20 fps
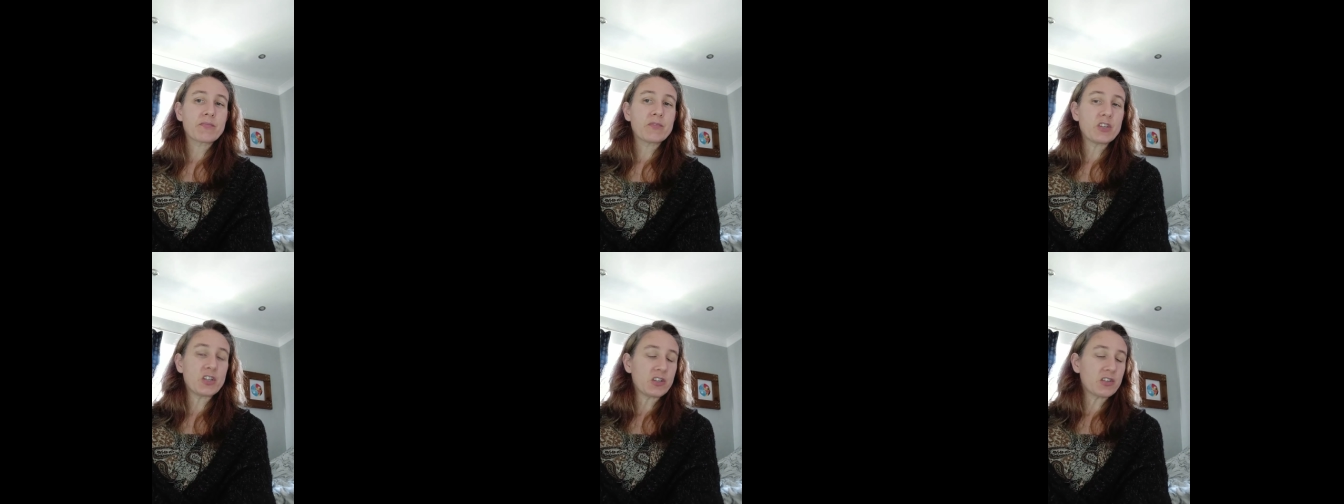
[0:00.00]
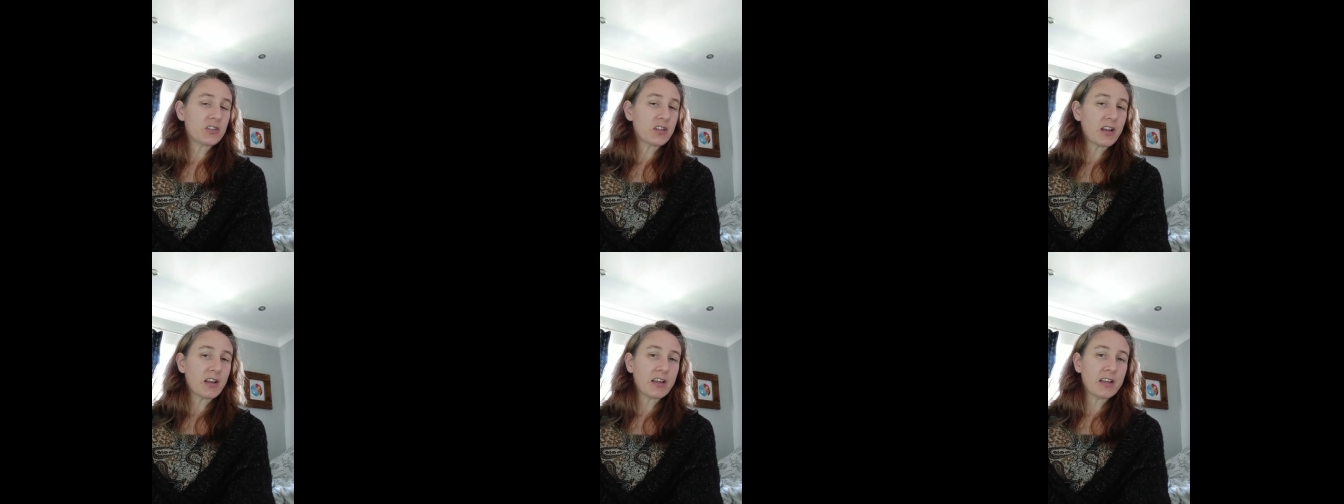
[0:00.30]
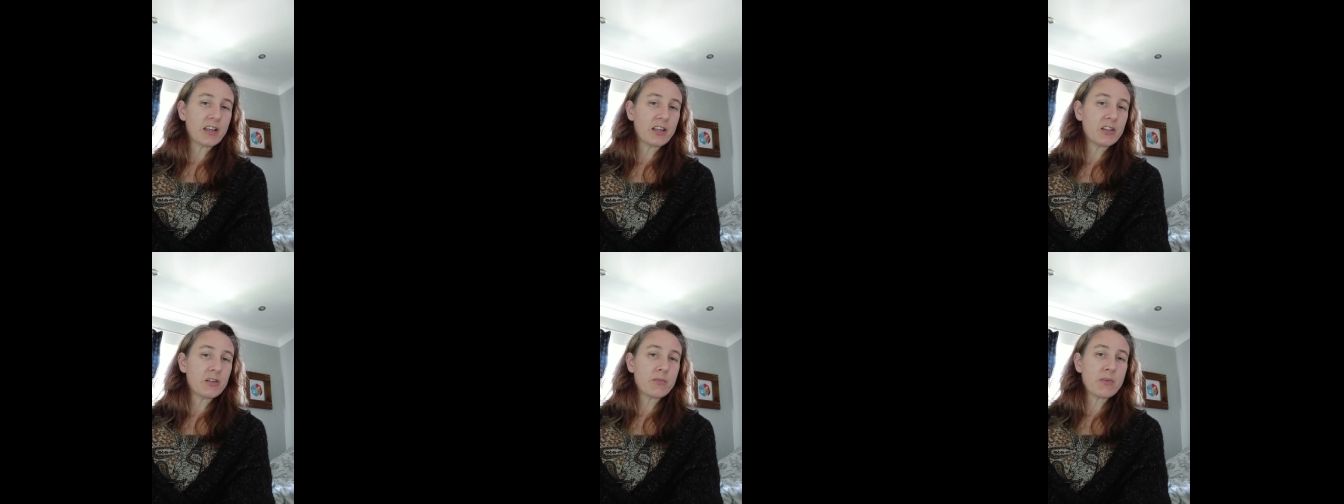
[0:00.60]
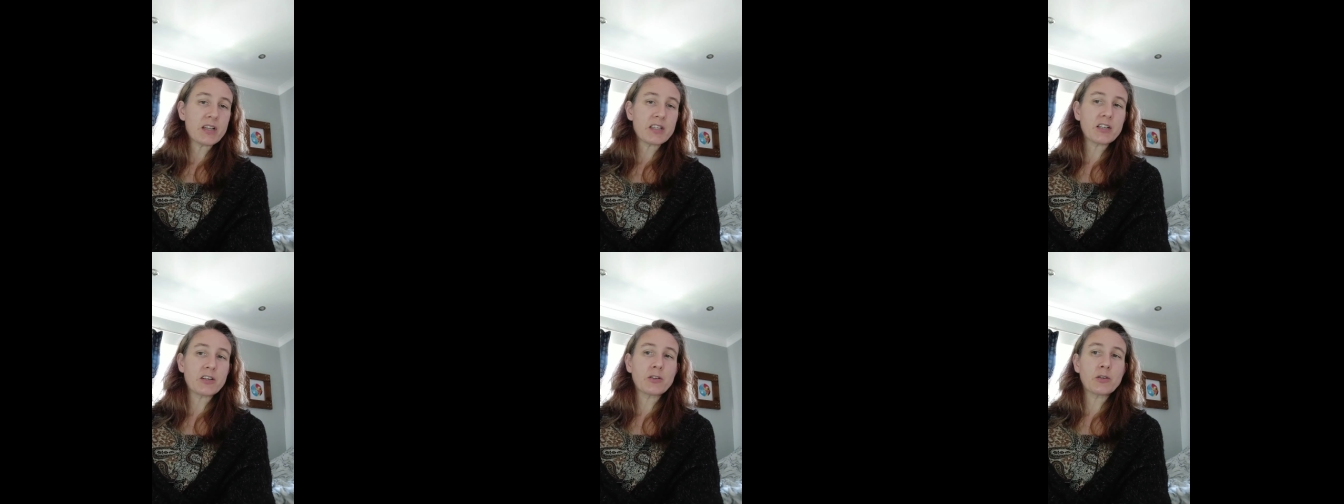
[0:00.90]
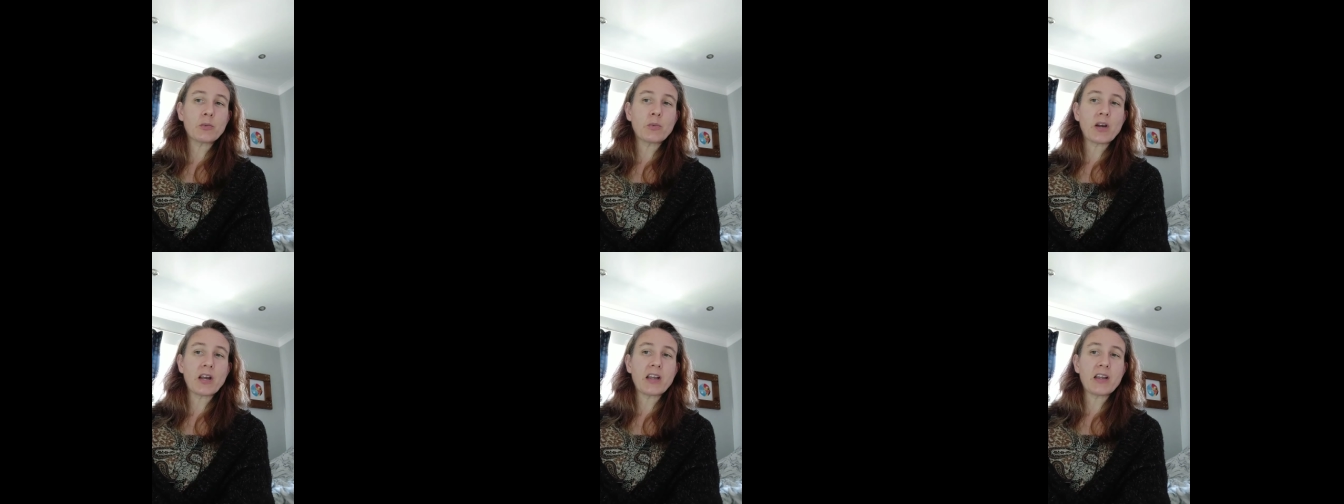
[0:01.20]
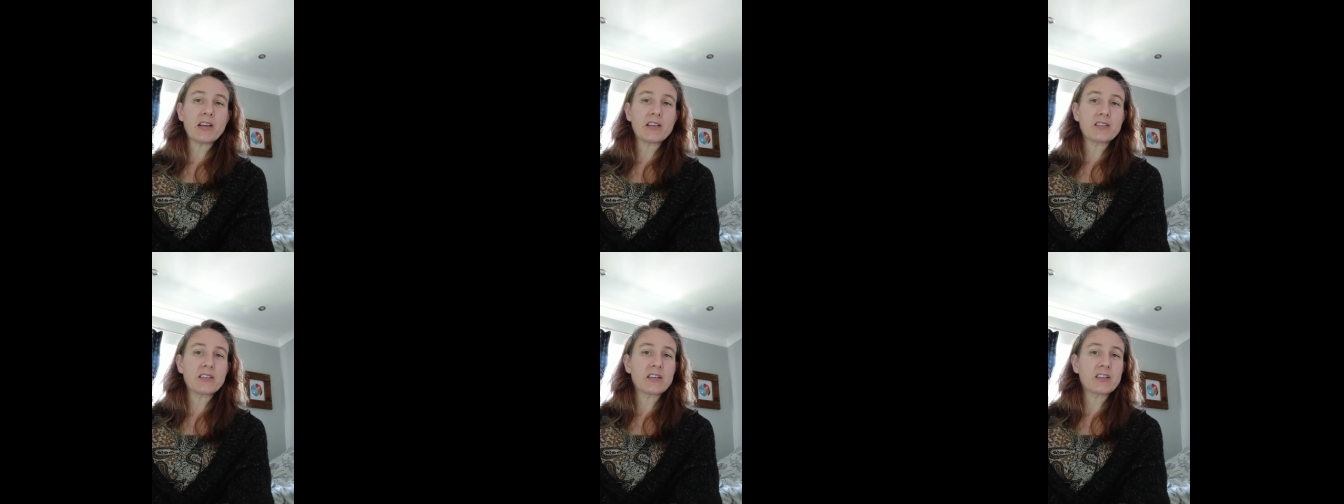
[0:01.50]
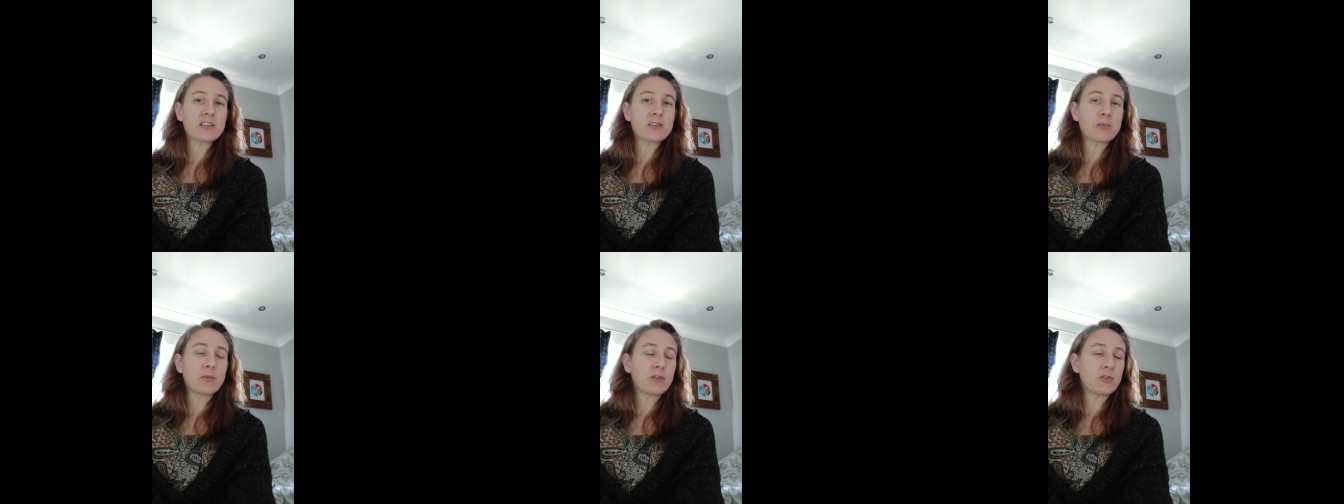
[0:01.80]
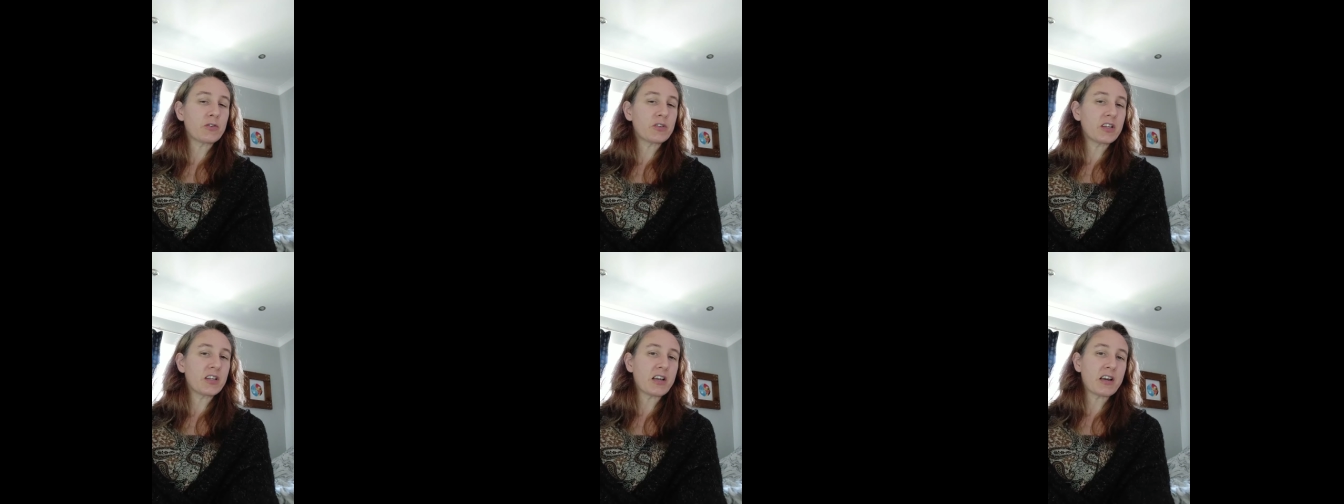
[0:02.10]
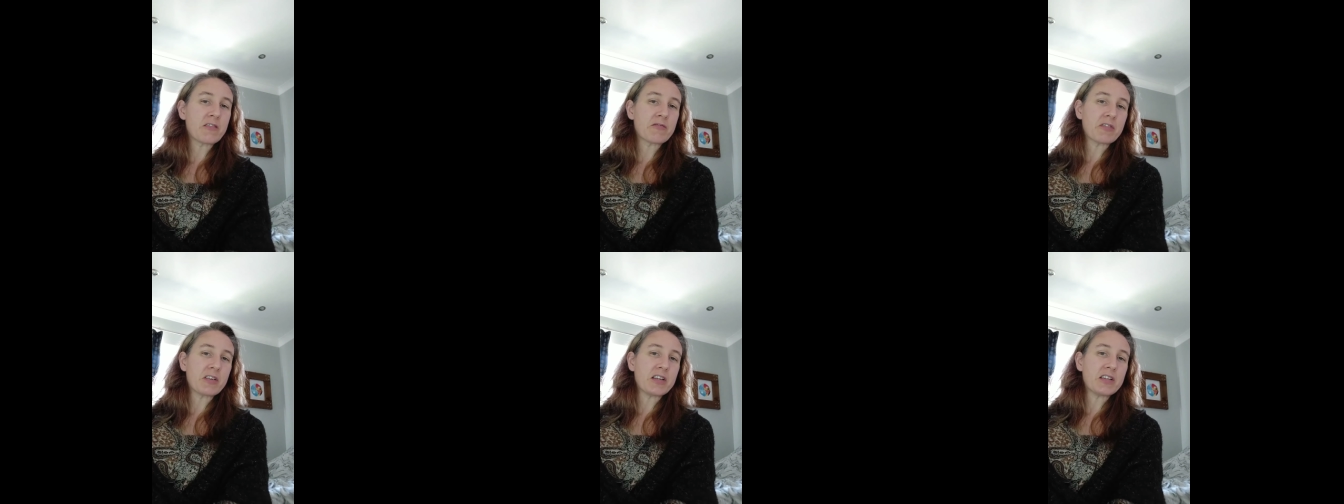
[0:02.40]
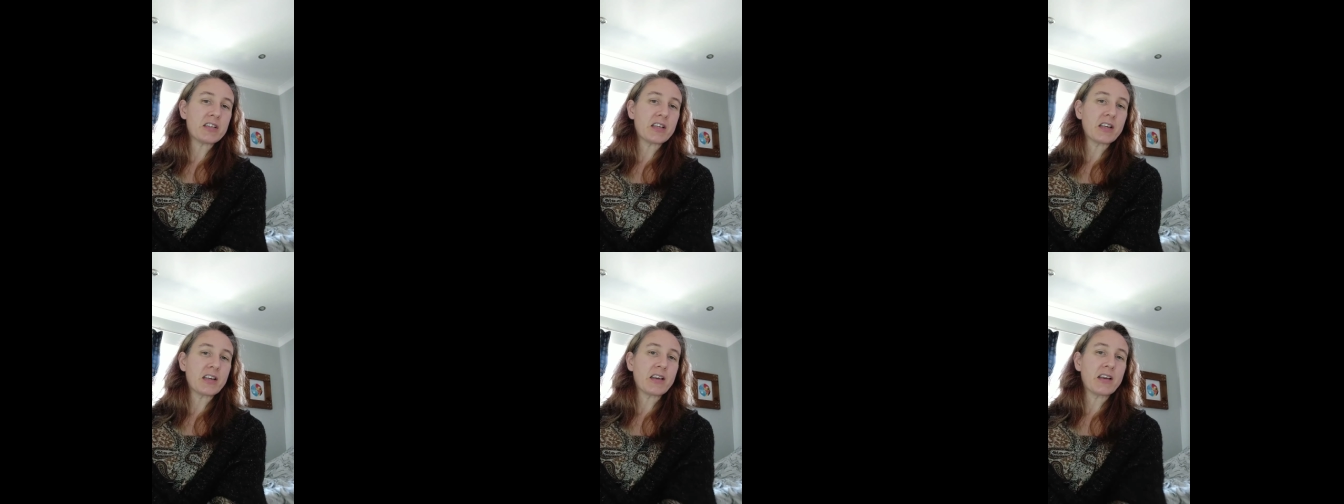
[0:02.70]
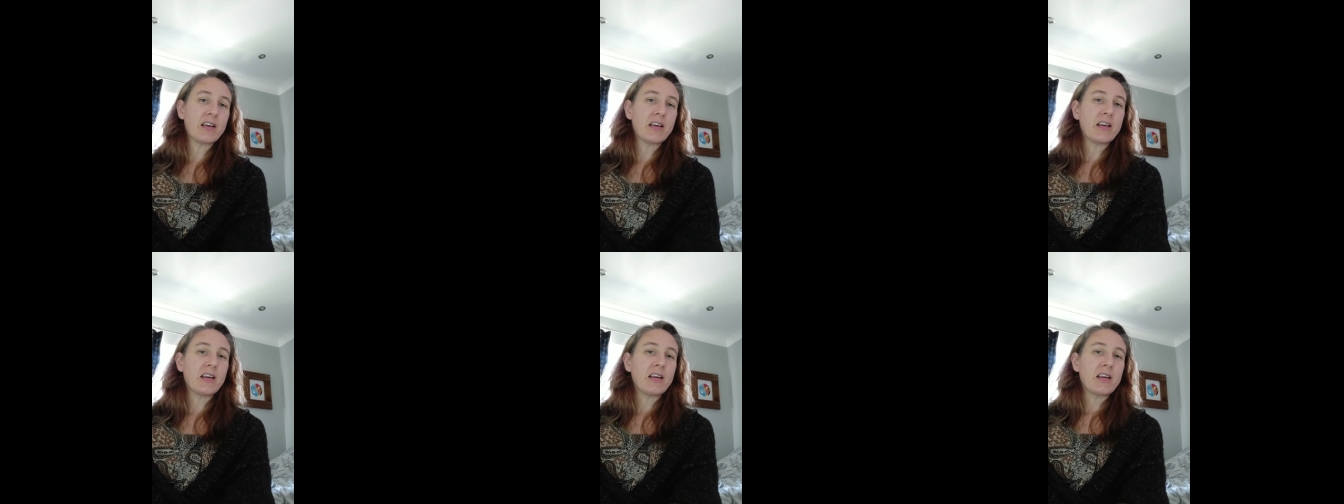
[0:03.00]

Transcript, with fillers: just like in the medical way as explored in our reading,